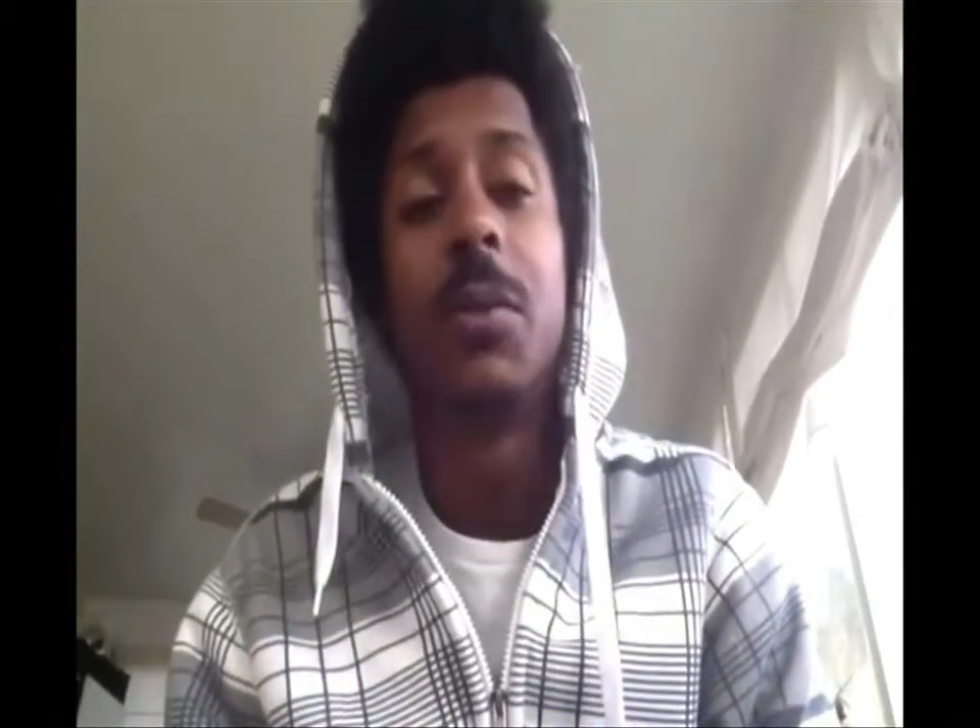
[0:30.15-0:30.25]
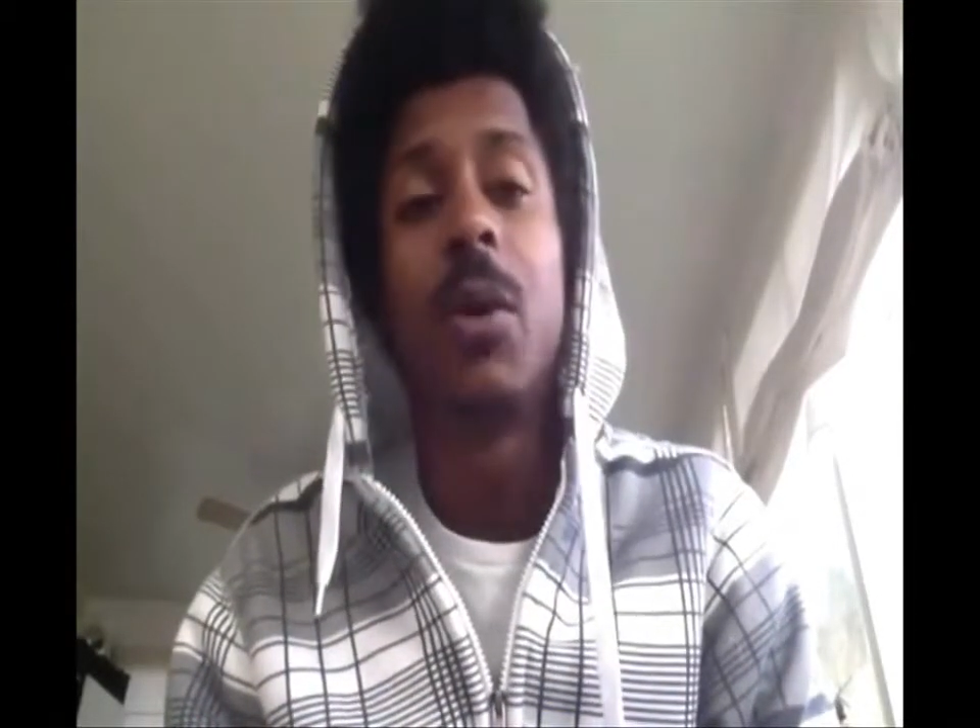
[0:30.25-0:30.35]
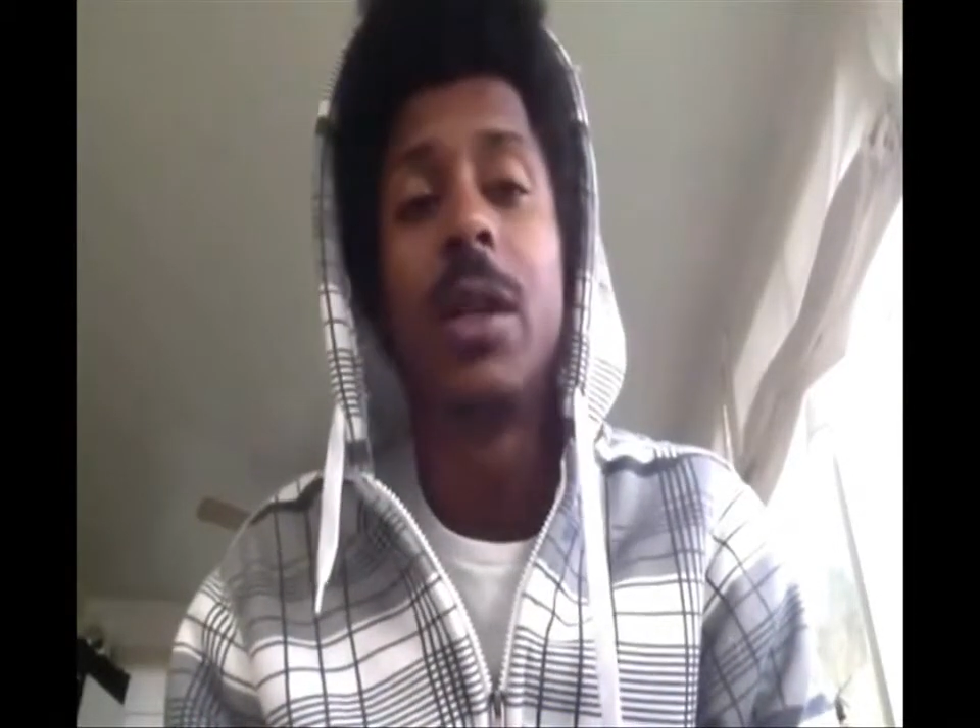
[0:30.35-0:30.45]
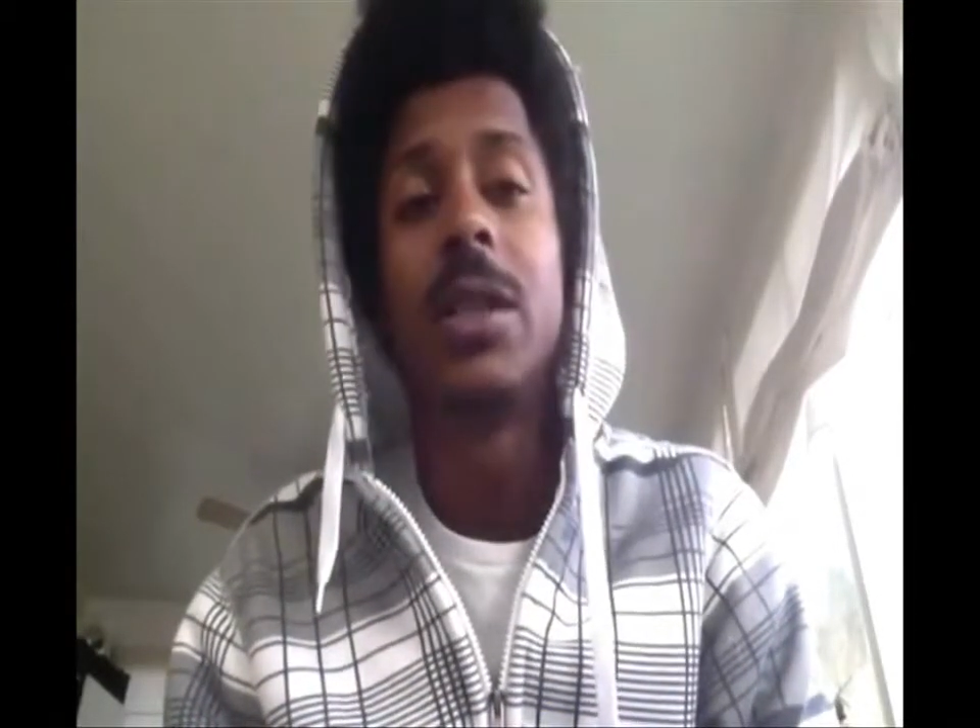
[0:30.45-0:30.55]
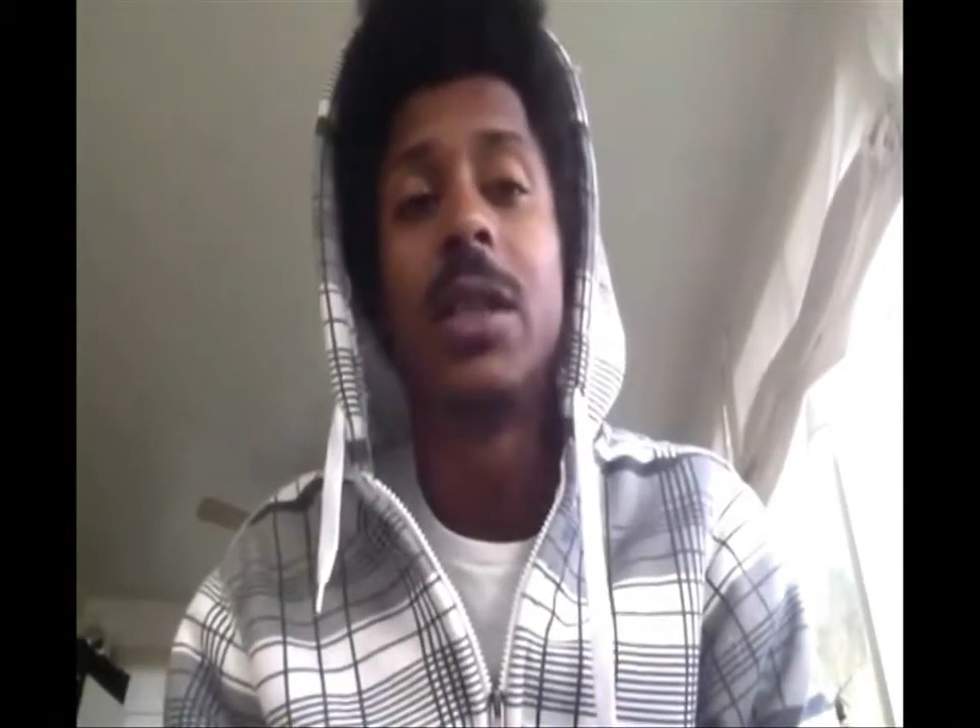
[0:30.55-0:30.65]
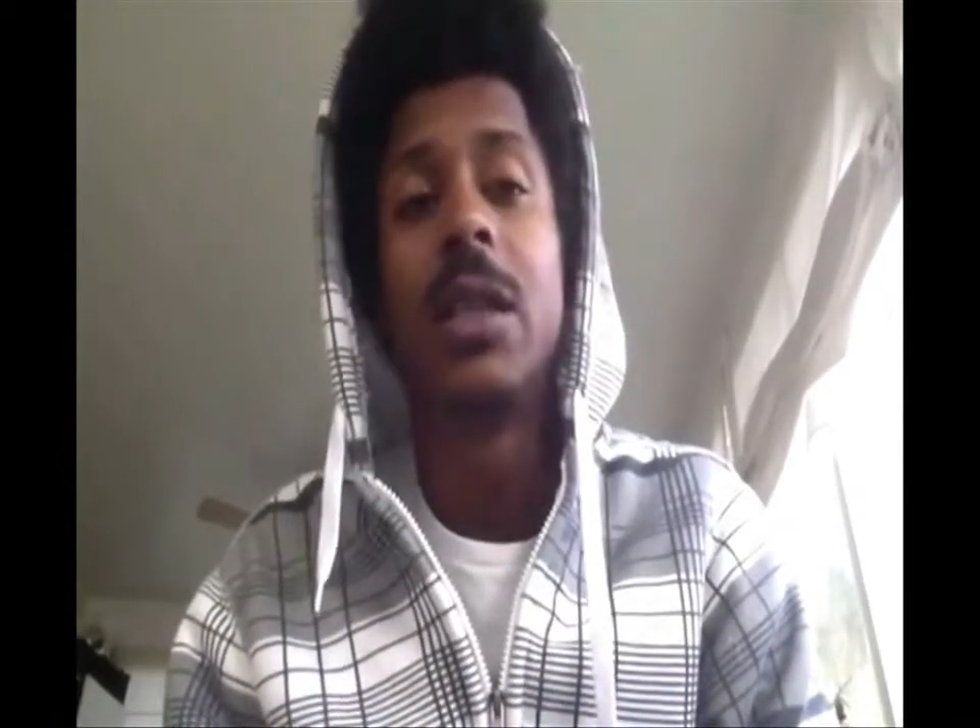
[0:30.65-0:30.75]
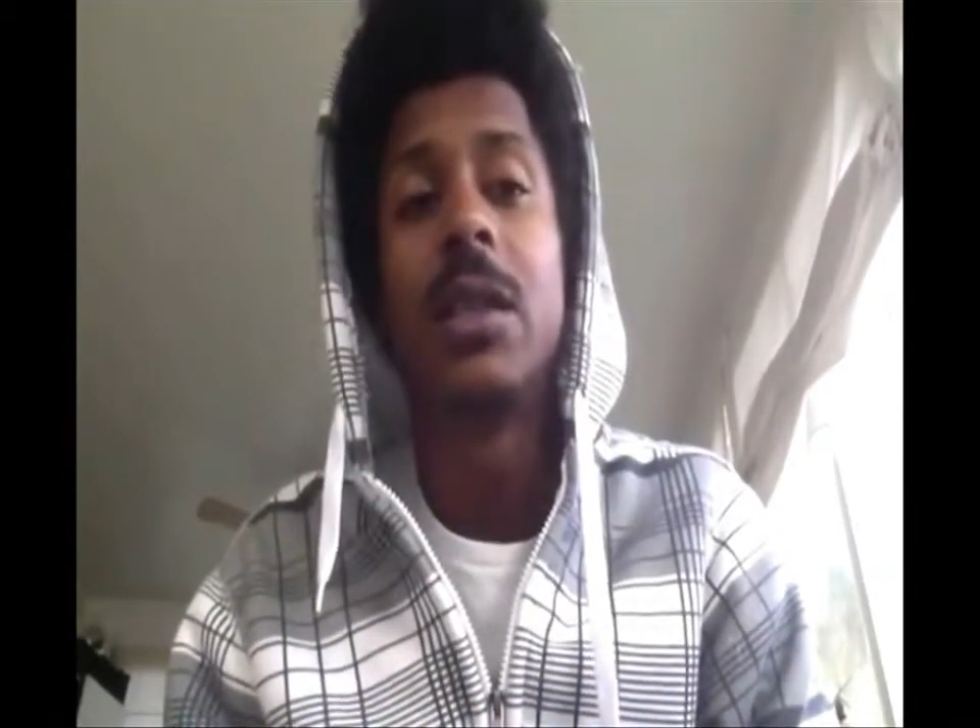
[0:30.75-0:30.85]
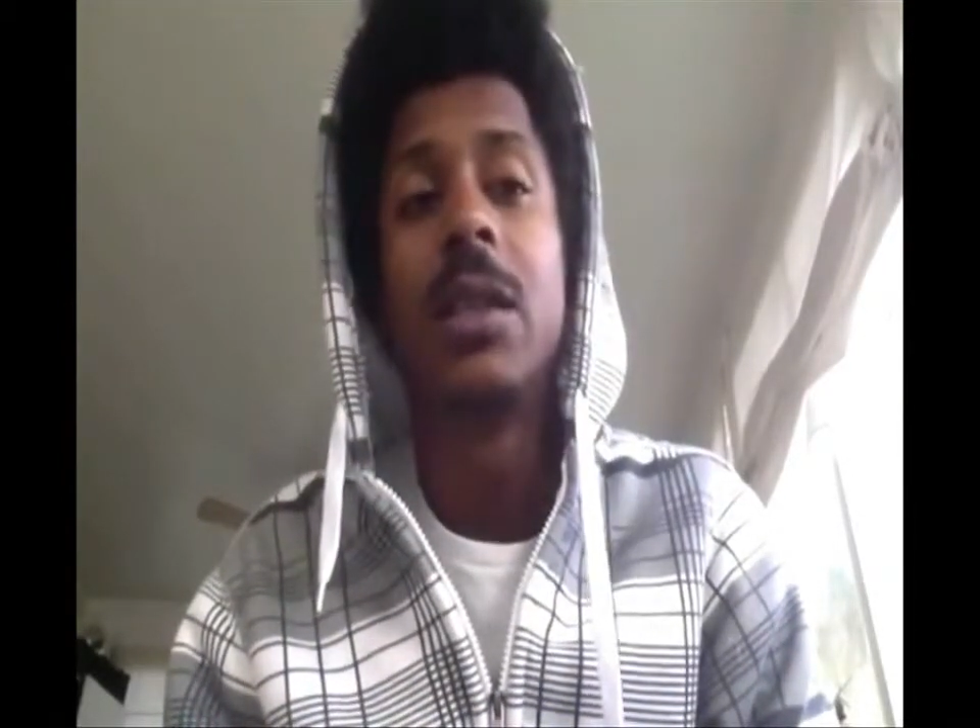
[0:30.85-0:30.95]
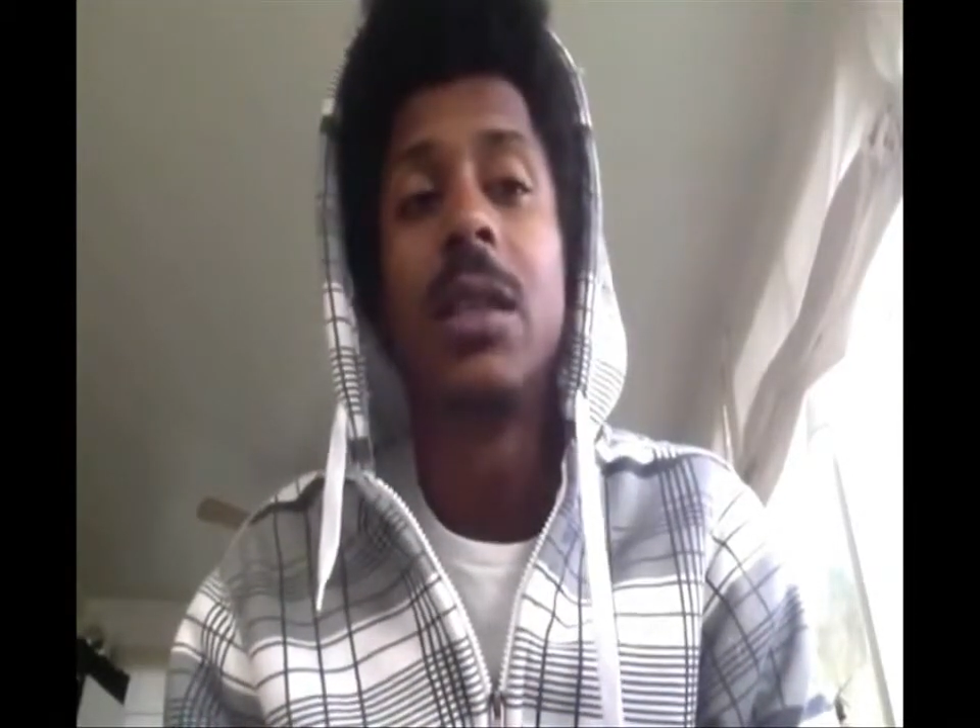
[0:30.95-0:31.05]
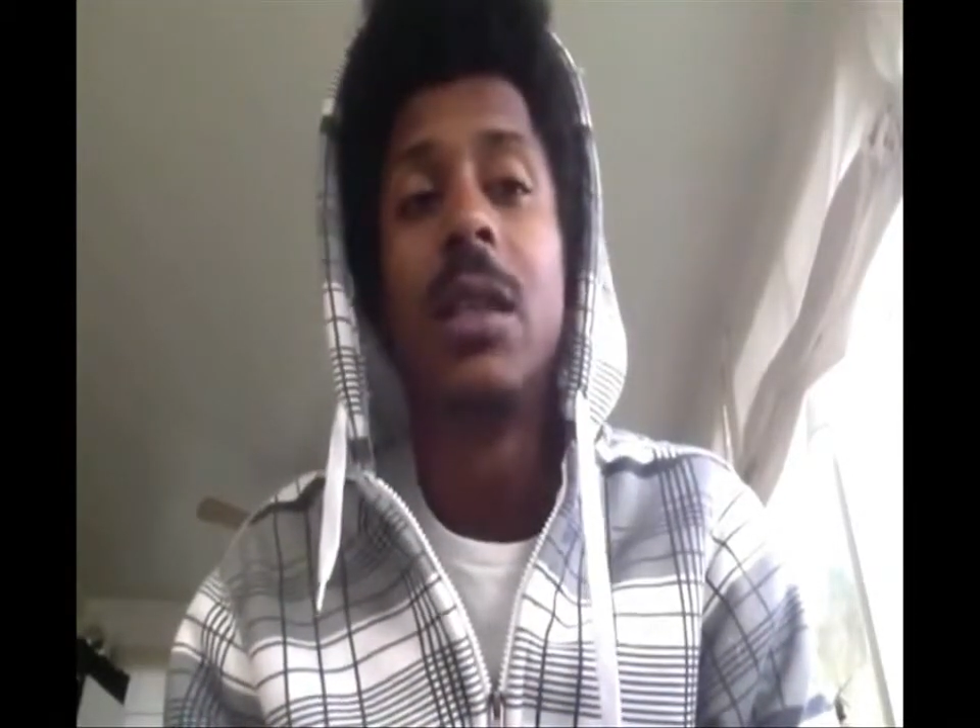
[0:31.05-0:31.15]

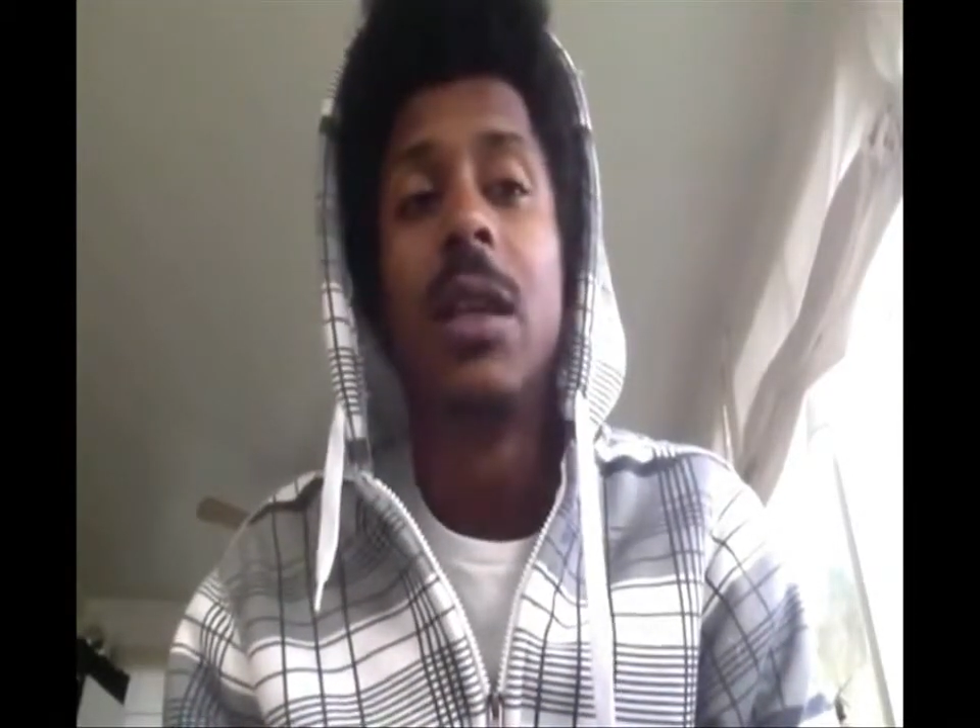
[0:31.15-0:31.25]
process,